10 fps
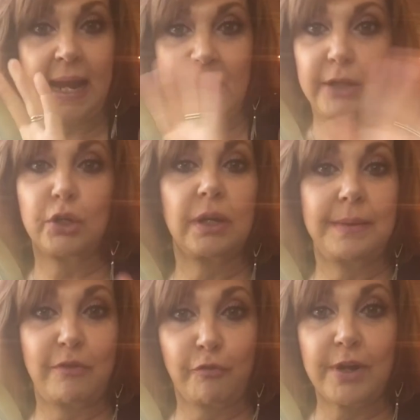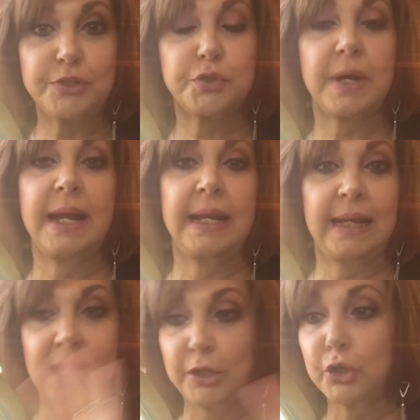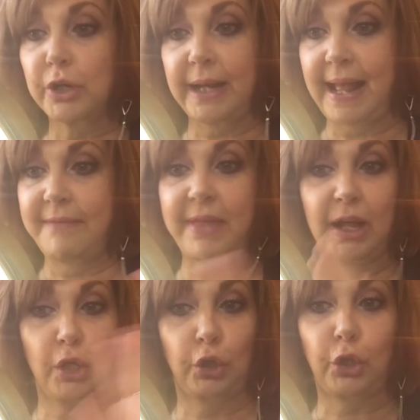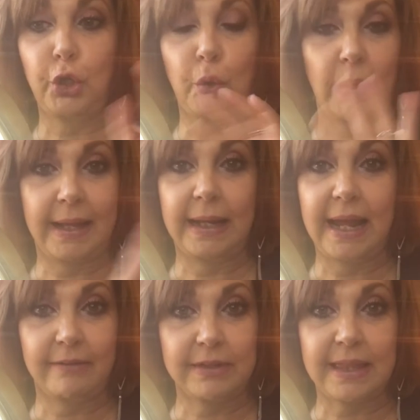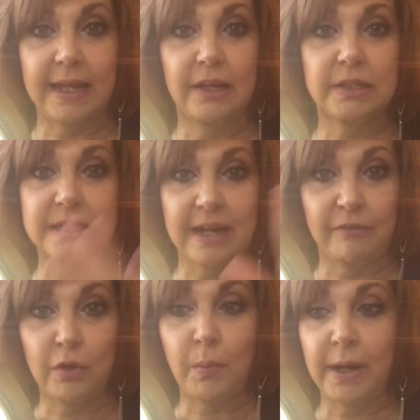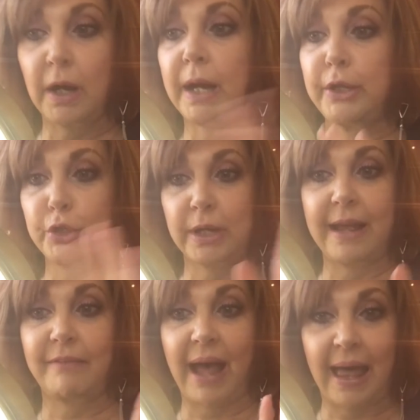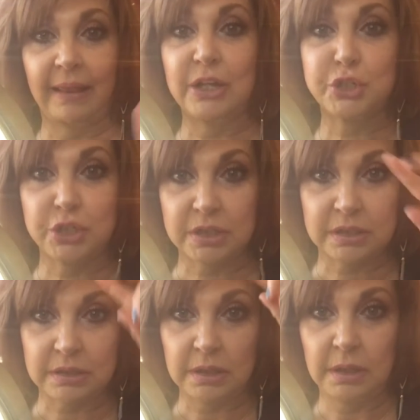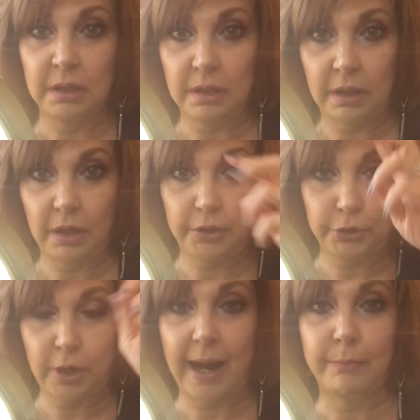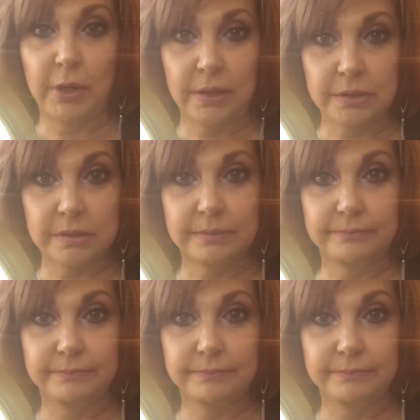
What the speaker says: and you're going to be frustrated and you're going to have that glue and everything else everywhere, and you're going to have eyelashes on your eyebrows.